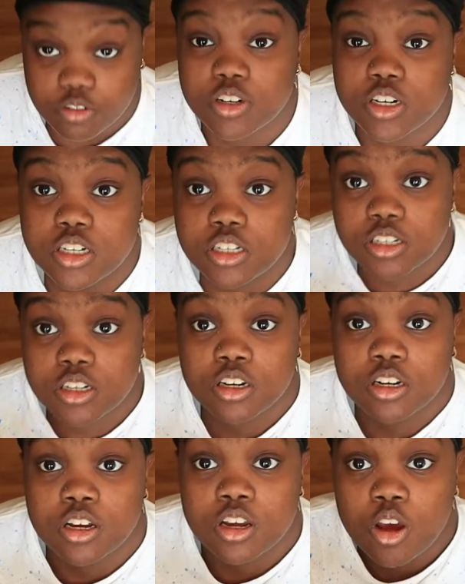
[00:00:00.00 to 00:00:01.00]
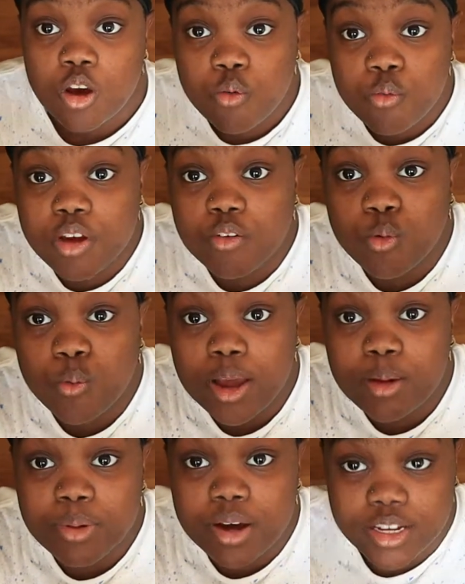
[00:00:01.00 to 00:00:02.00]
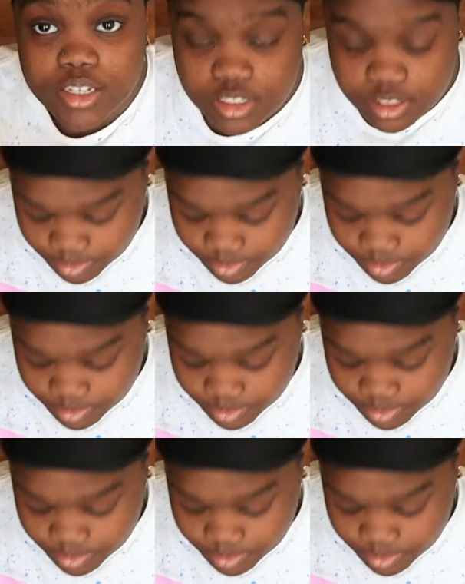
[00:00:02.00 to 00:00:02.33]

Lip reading: first, we have a white box.